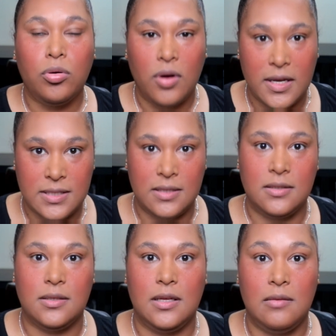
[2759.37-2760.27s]

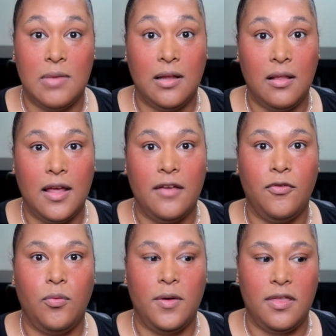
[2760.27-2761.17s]
present in my life
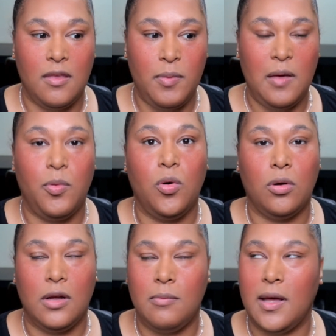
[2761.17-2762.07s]
with the people who
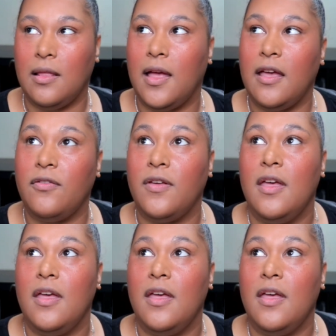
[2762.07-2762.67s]
are in my life.